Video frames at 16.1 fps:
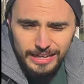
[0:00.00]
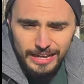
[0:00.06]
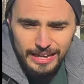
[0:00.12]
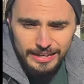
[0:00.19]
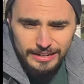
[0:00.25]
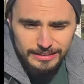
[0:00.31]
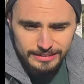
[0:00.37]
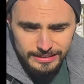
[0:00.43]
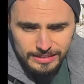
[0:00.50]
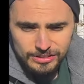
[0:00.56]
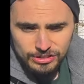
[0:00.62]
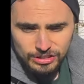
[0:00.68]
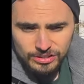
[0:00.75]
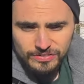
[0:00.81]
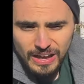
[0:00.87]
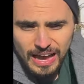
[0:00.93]
and can
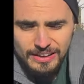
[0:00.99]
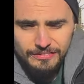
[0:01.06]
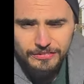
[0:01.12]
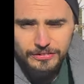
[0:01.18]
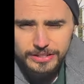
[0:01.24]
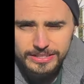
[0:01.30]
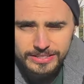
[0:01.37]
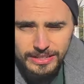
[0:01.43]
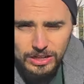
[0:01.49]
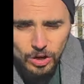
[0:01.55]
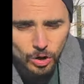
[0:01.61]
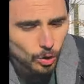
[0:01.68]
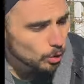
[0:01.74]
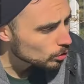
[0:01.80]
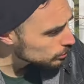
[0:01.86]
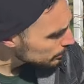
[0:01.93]
survive freezing
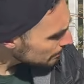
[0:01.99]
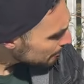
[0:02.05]
cold.